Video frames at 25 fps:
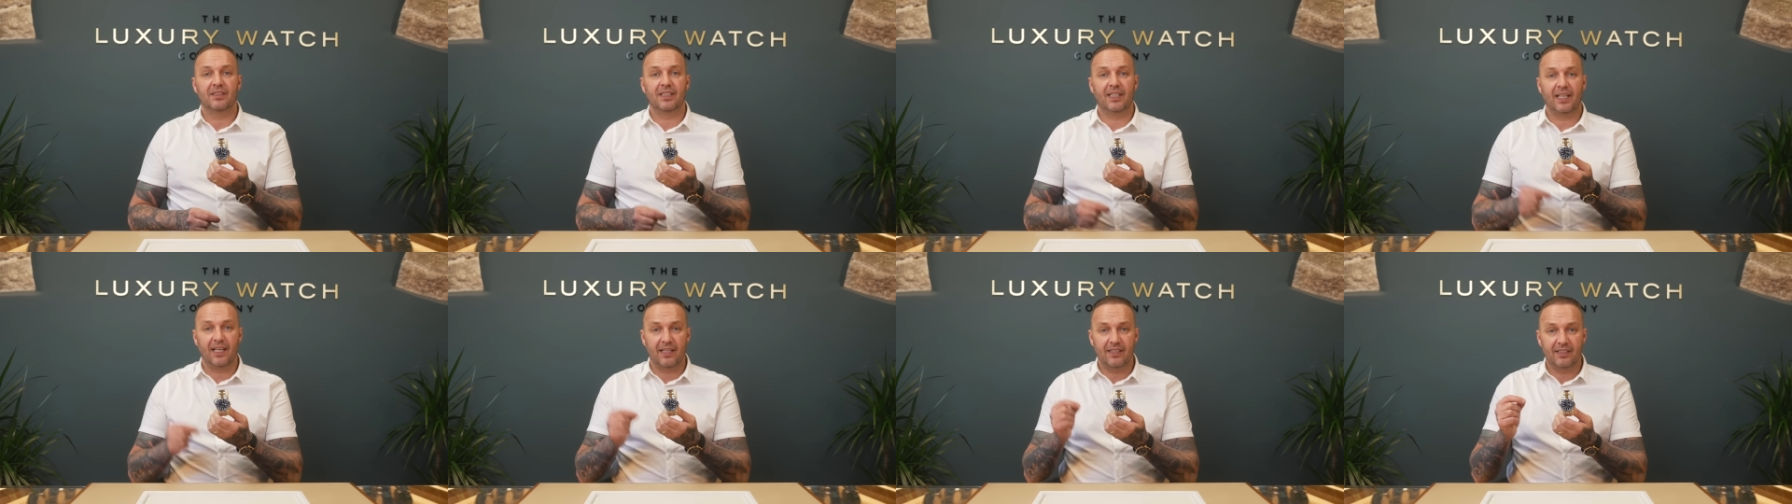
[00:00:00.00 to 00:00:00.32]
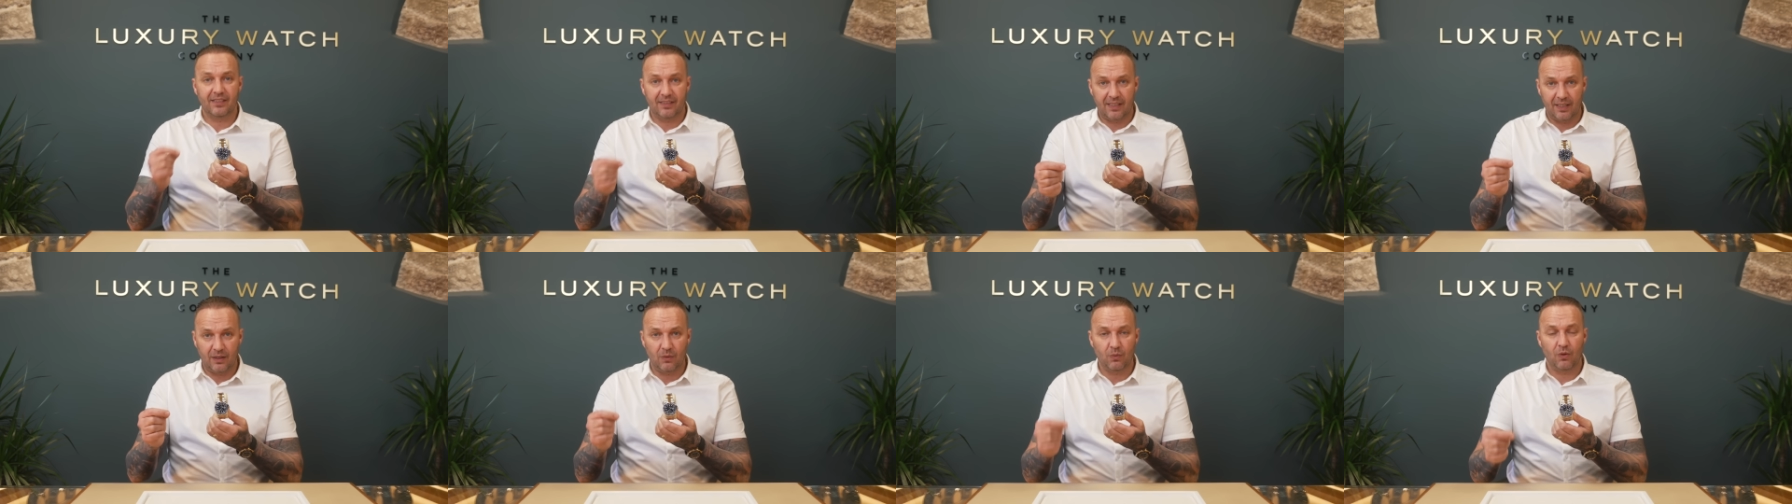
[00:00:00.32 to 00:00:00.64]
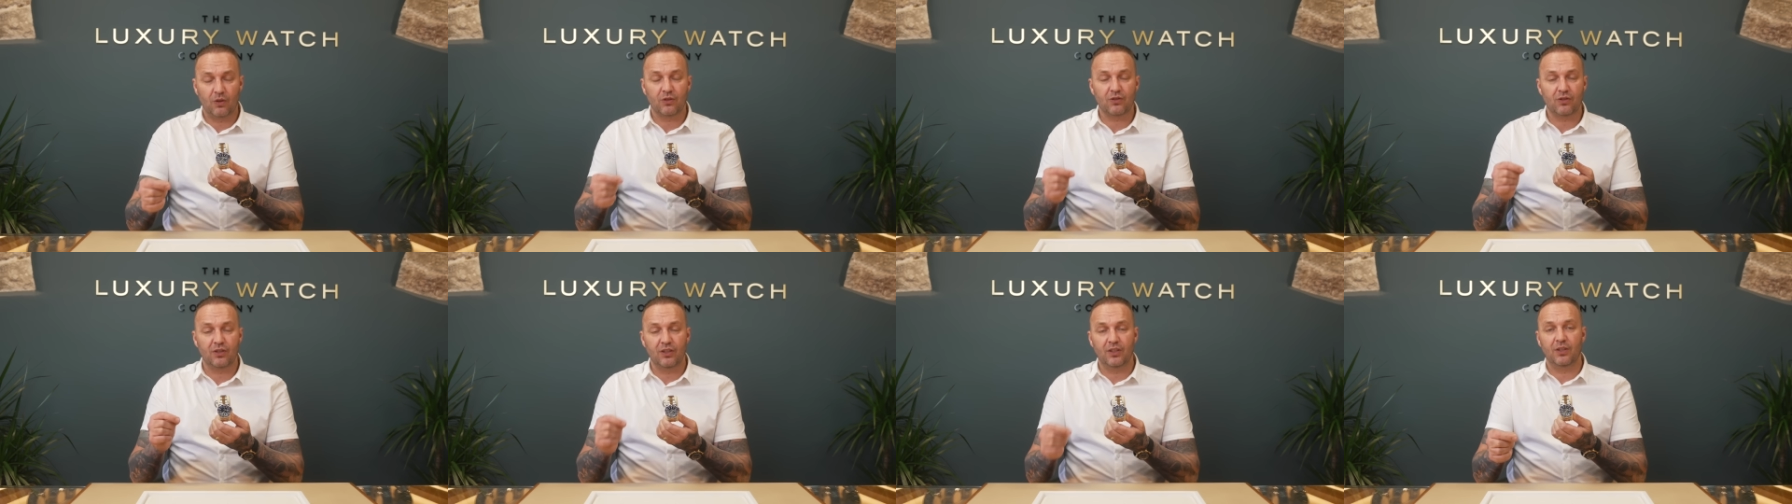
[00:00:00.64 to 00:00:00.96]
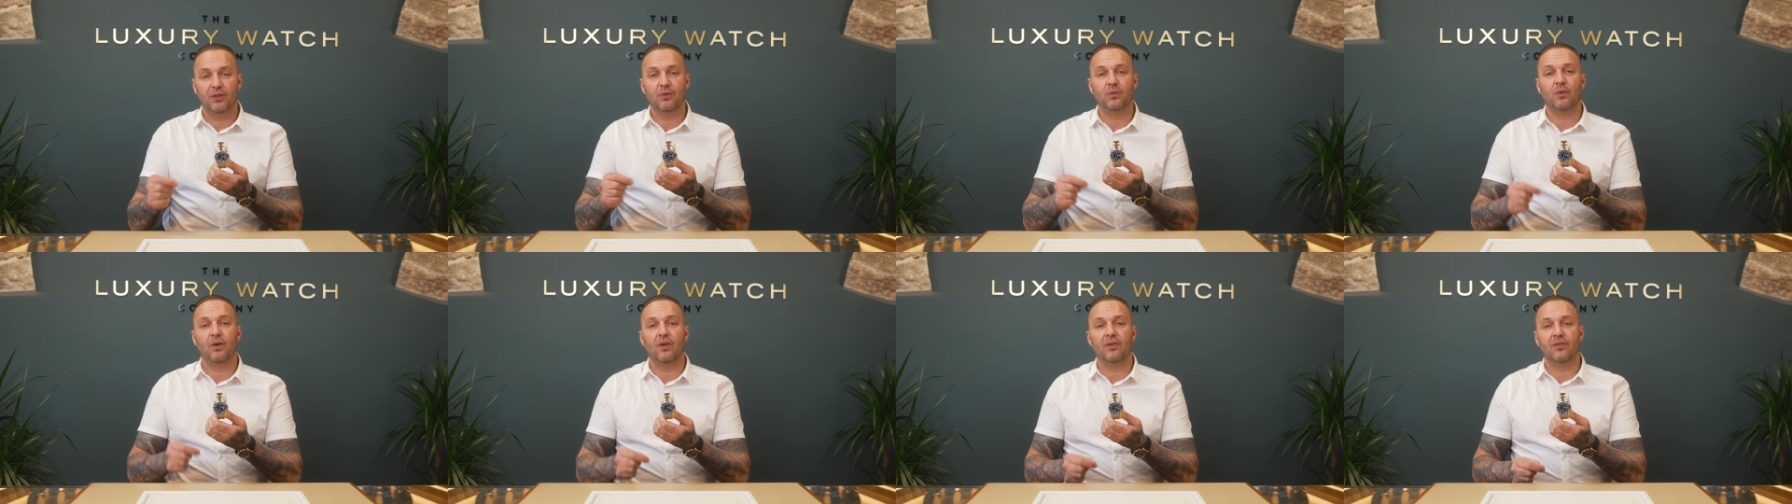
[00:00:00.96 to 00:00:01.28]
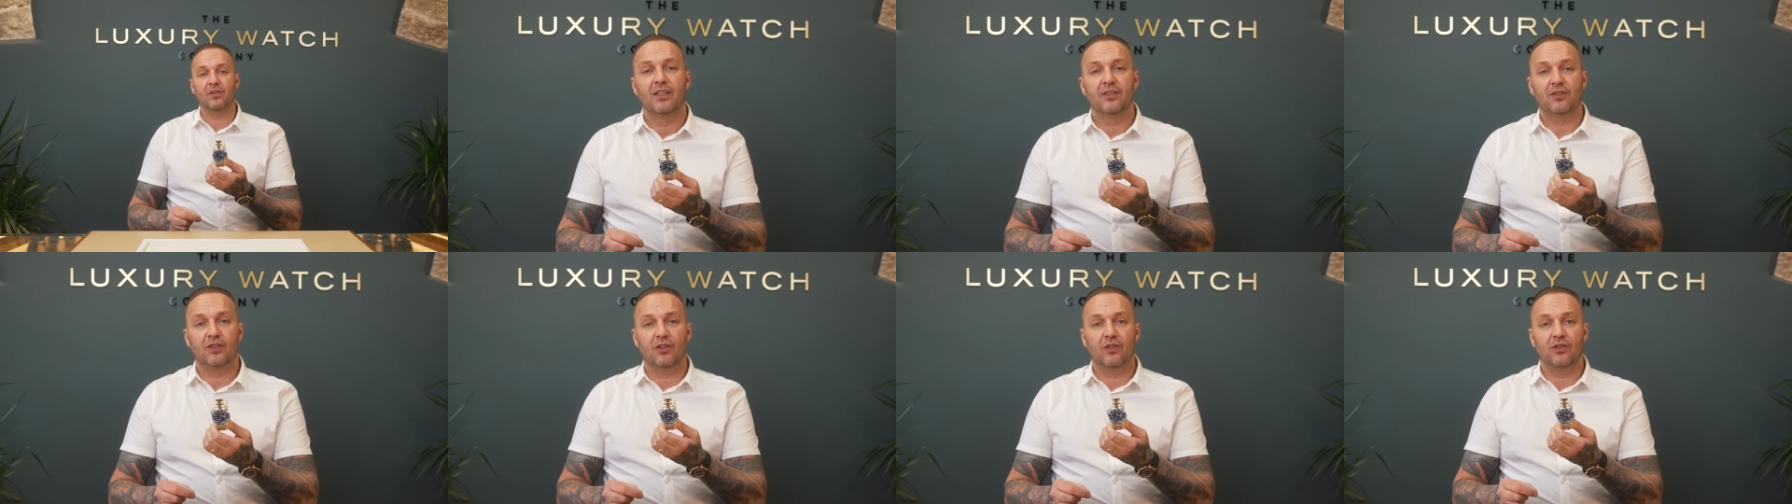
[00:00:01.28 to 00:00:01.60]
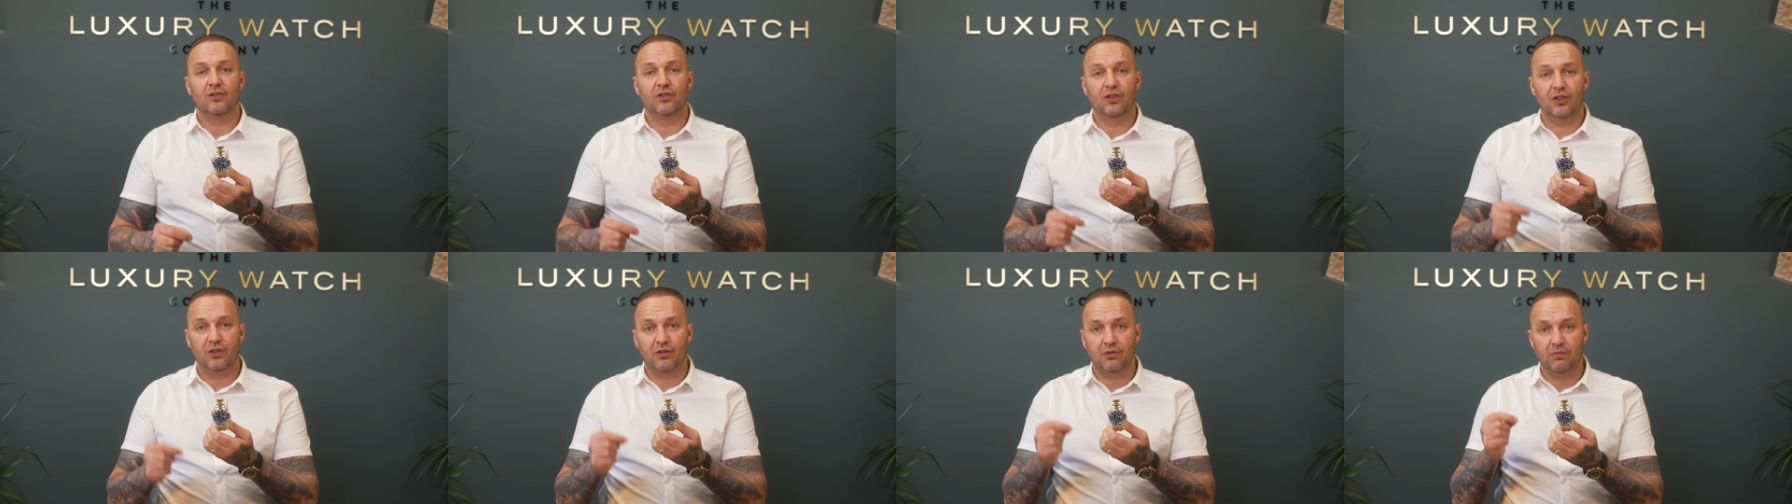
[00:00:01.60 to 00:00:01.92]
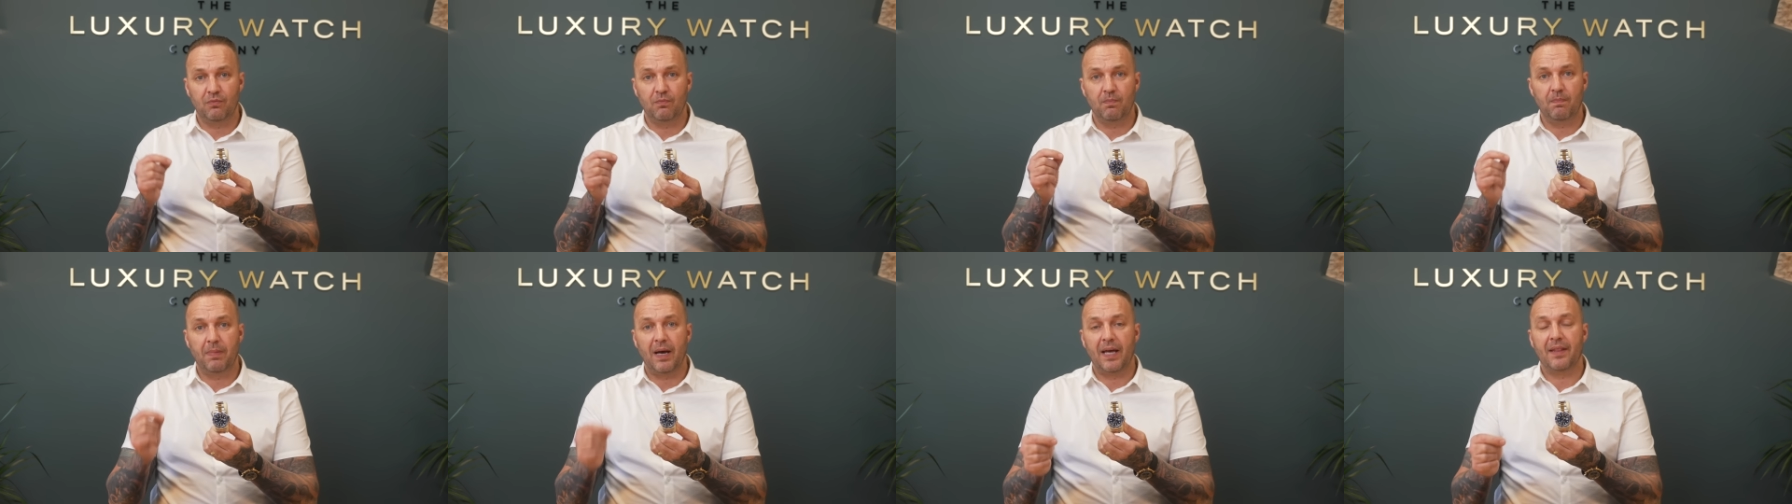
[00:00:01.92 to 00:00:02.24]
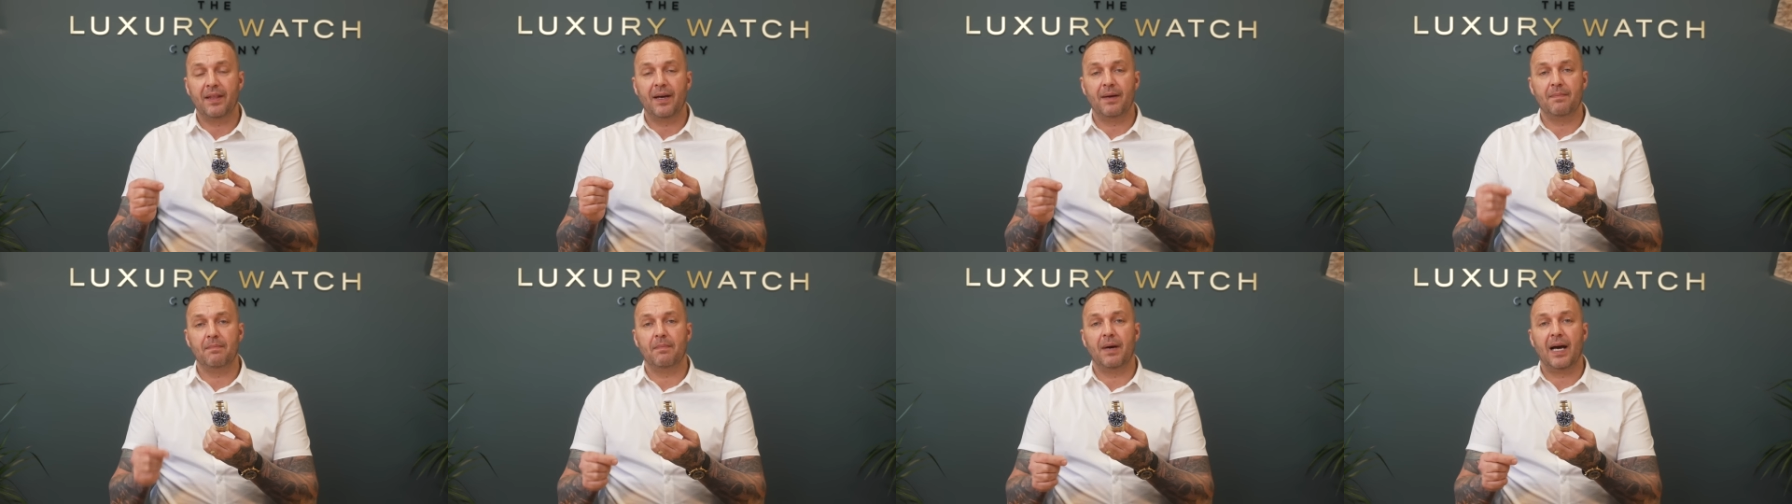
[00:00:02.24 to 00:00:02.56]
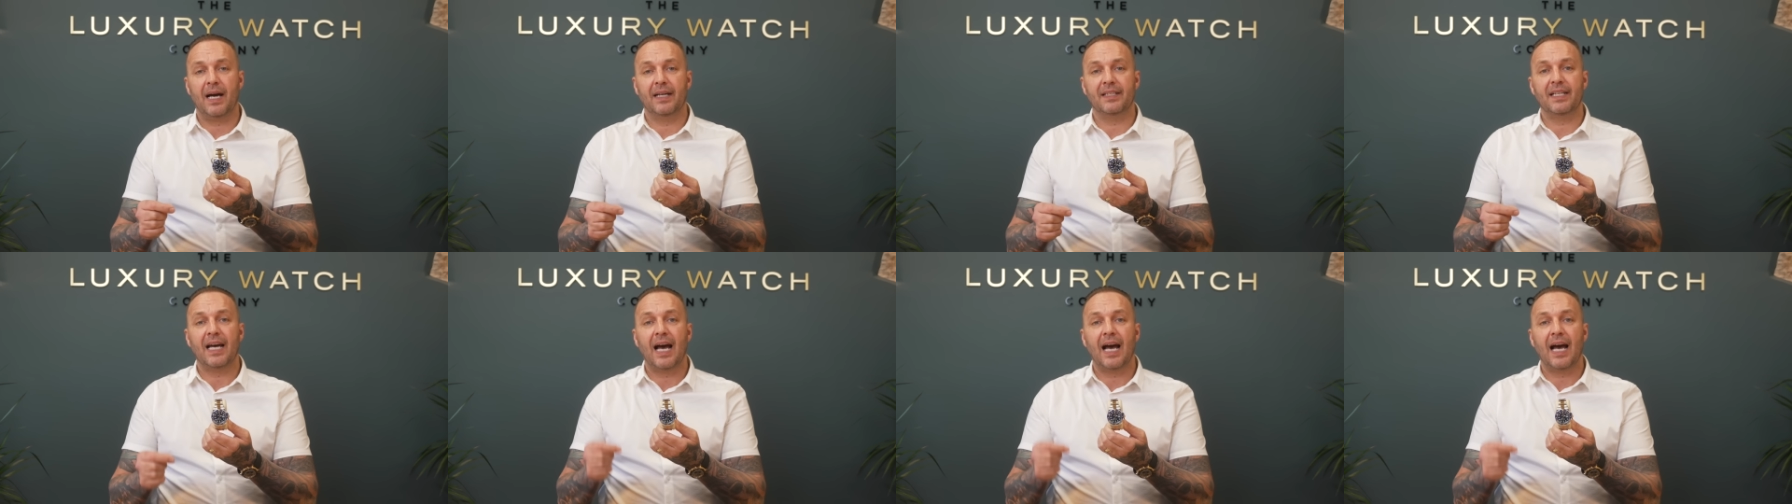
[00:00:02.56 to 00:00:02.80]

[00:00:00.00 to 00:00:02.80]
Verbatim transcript: to get the steel watch that you want. So just bear that in mind.